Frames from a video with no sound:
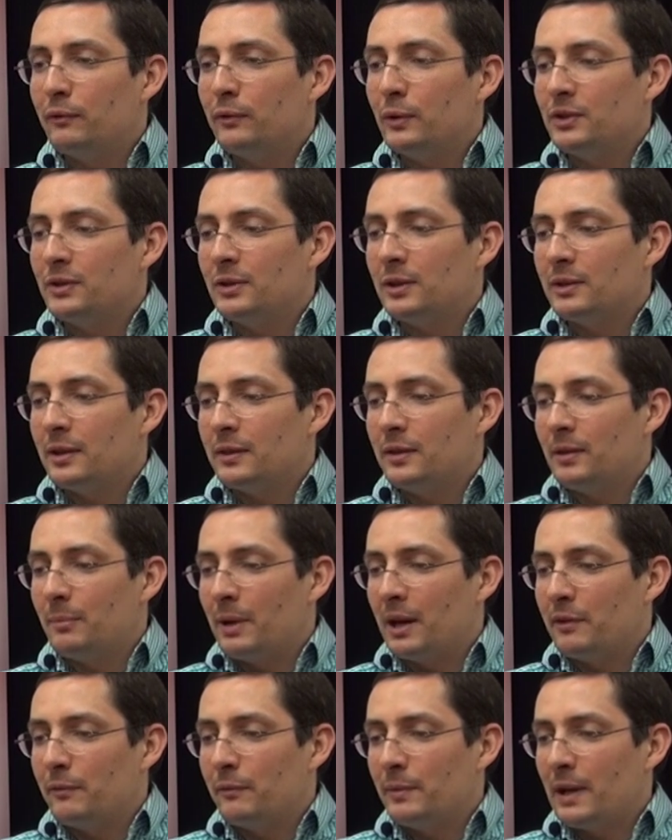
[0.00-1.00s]
were fortunate that the
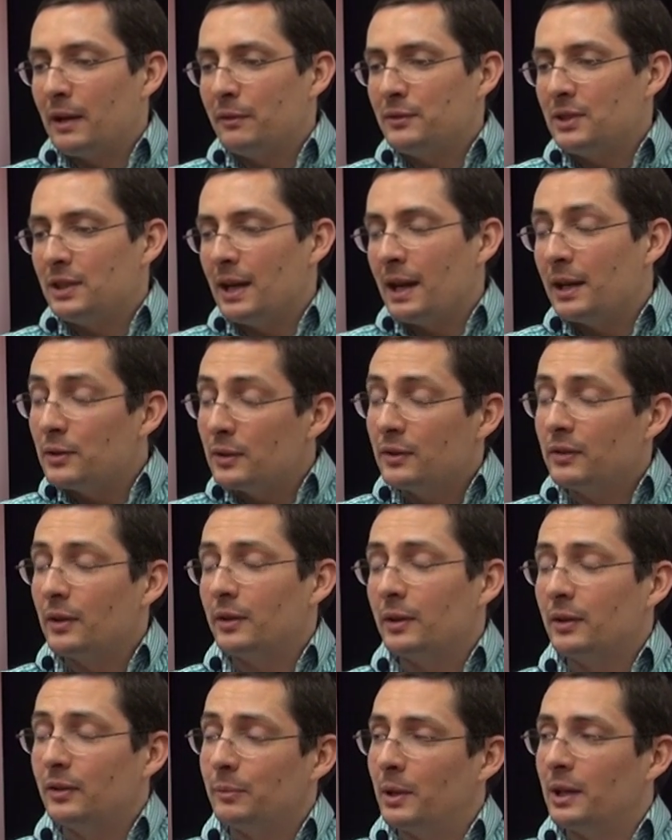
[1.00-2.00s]
MafG
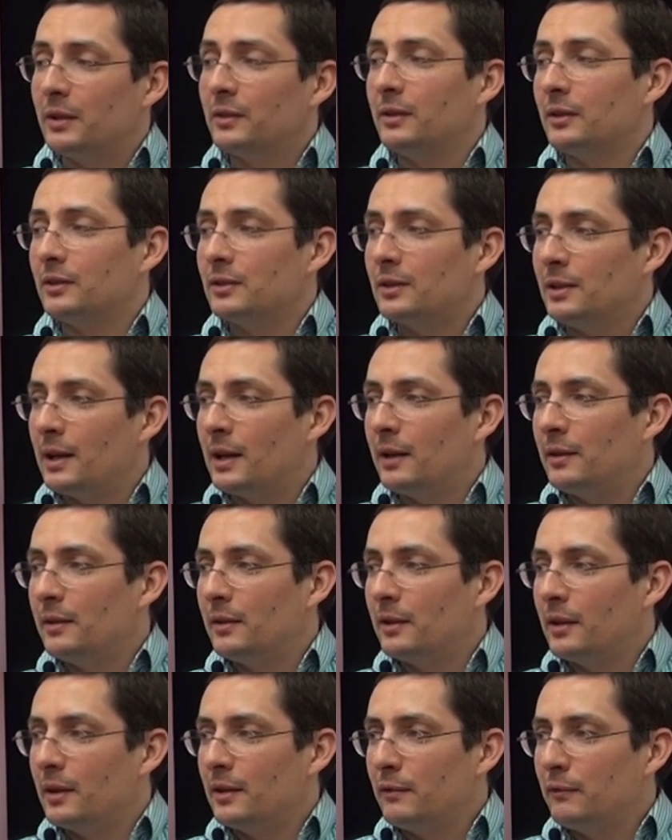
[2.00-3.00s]
heterozygous mice actually had
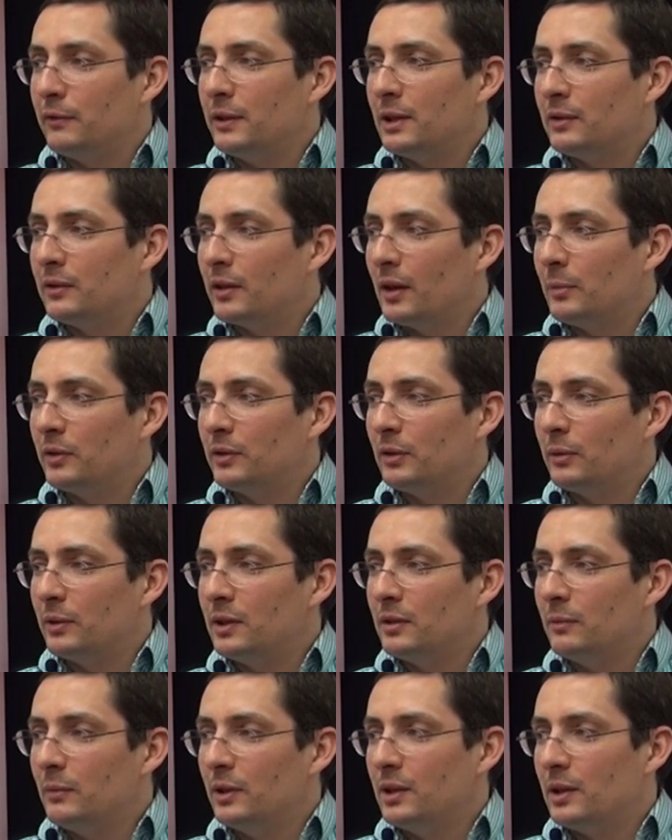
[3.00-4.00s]
a phenotype. Okay. So
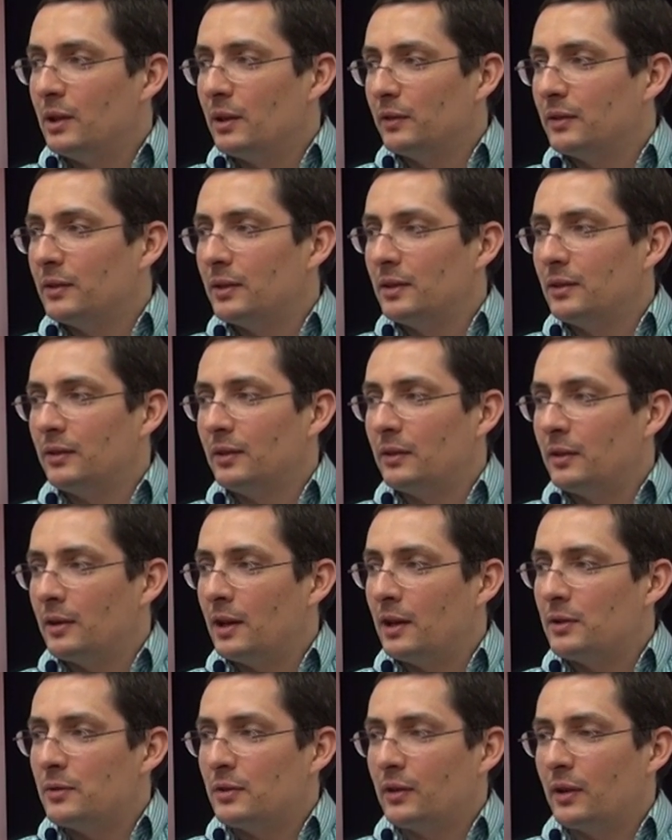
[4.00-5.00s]
we did our studies in the
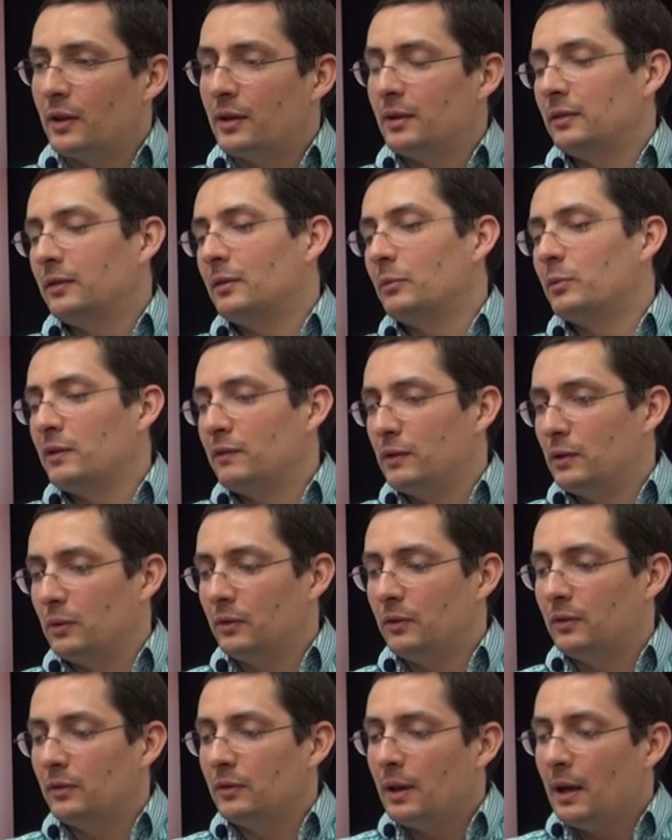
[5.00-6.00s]
heterozygous, and we've
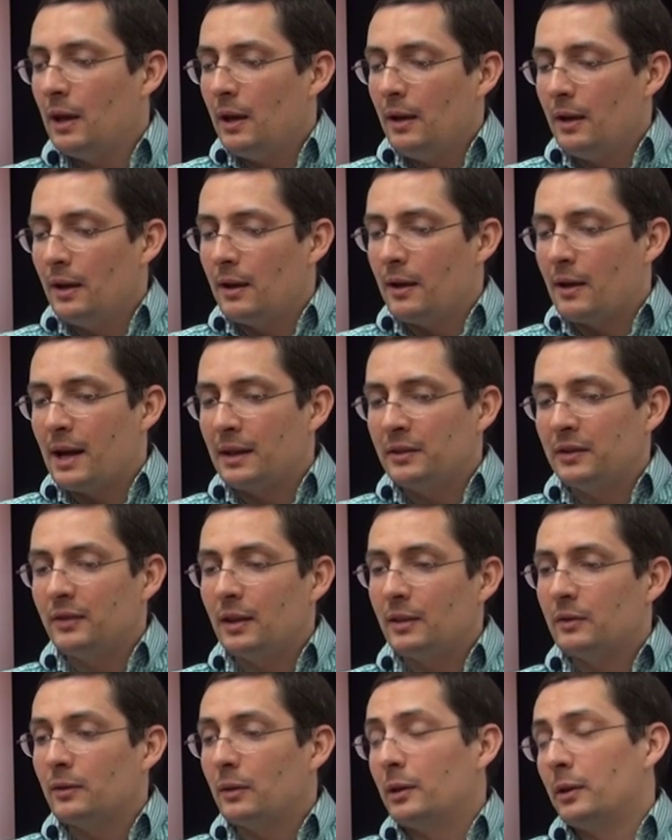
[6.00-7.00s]
used
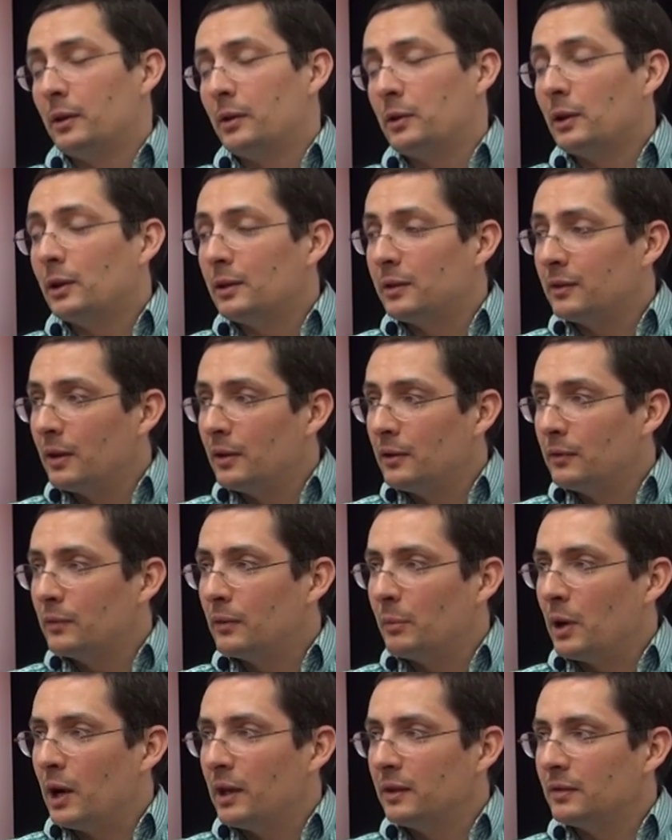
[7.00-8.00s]
antisense oligonucleotides
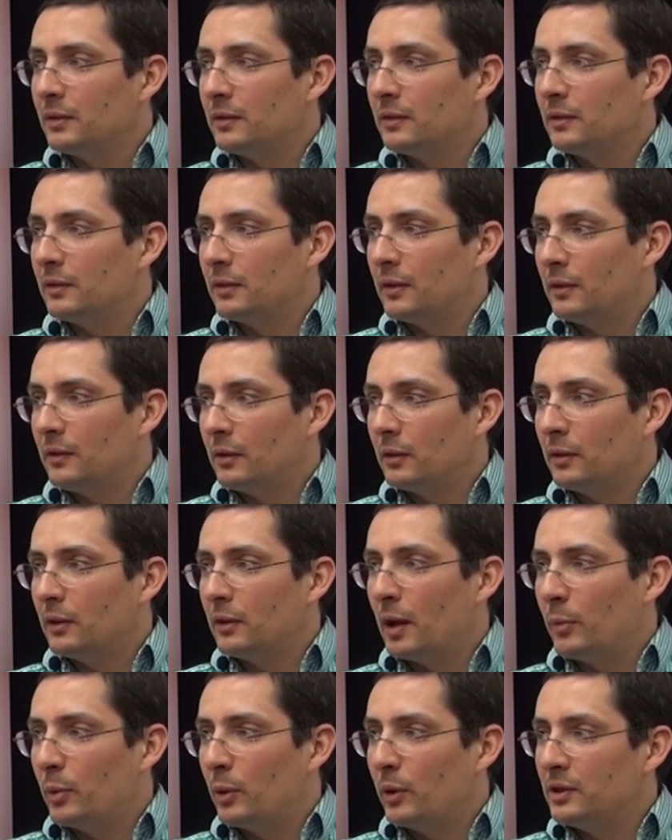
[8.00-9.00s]
from ISIS as a
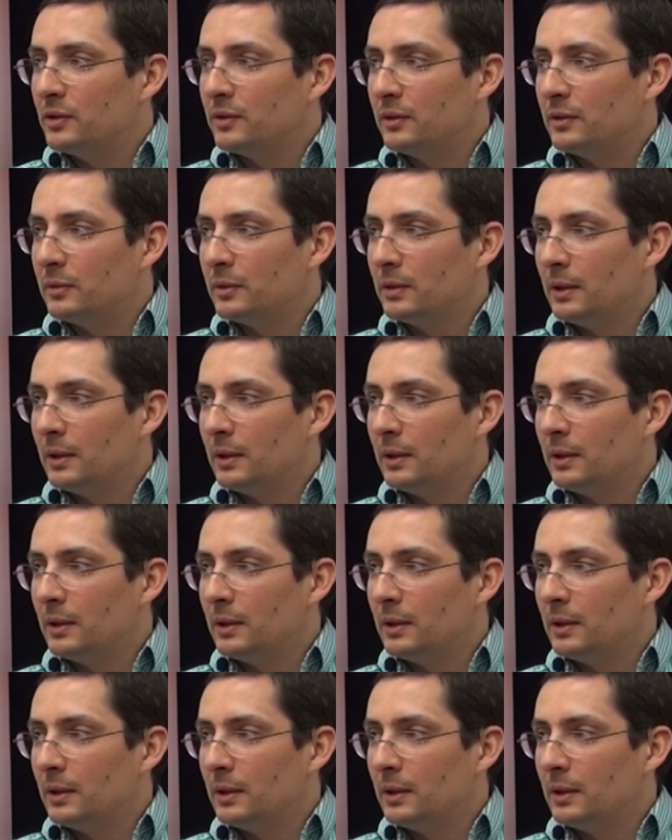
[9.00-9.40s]
collaboration.